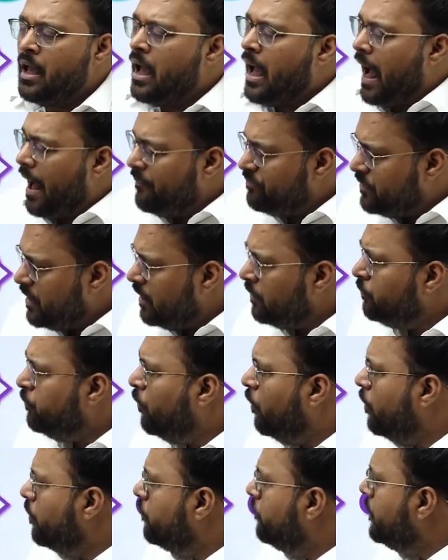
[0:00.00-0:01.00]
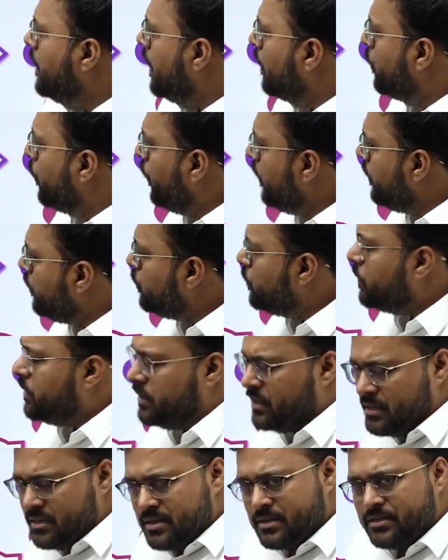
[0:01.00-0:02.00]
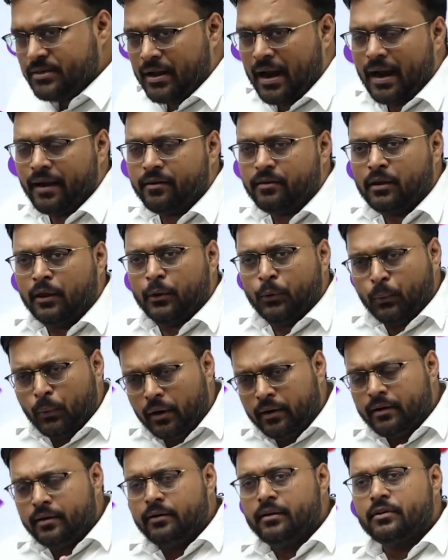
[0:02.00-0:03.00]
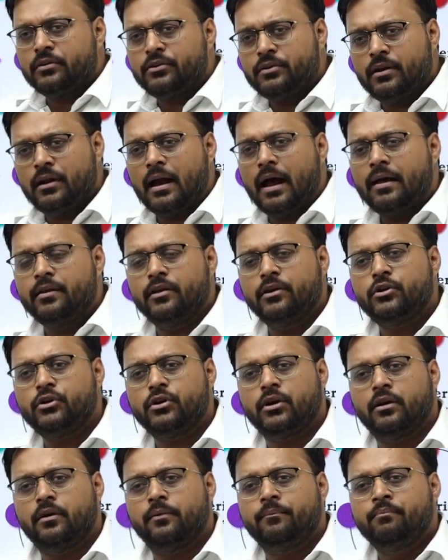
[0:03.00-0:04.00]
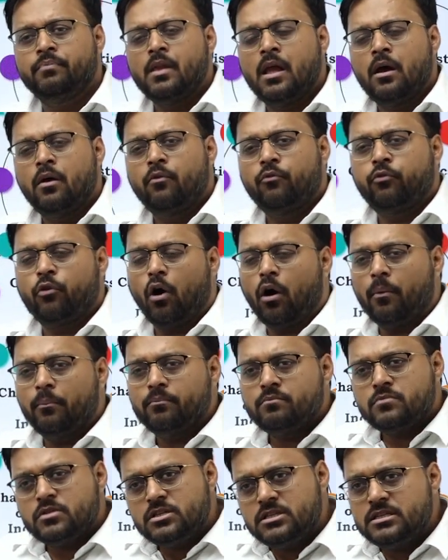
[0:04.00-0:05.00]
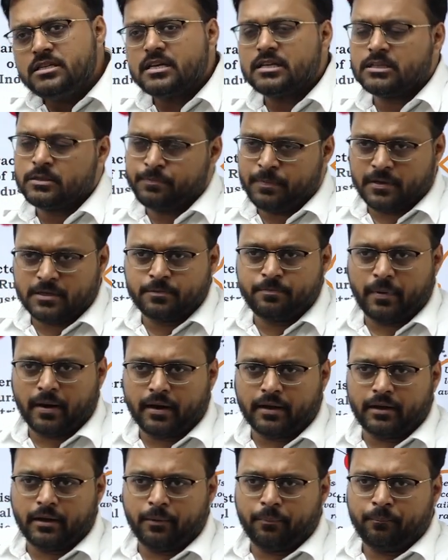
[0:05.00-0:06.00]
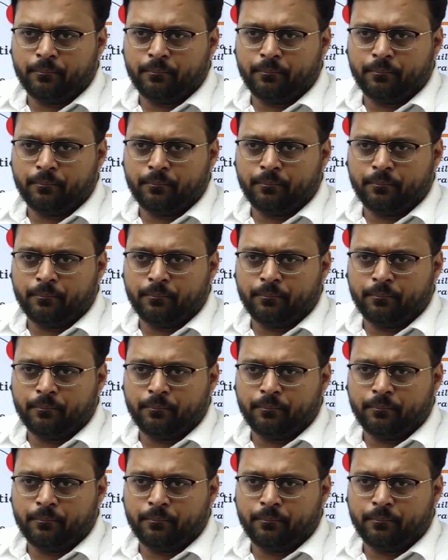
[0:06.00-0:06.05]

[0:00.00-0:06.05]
And therefore, we are going to understand the rural industrialization from GS perspective.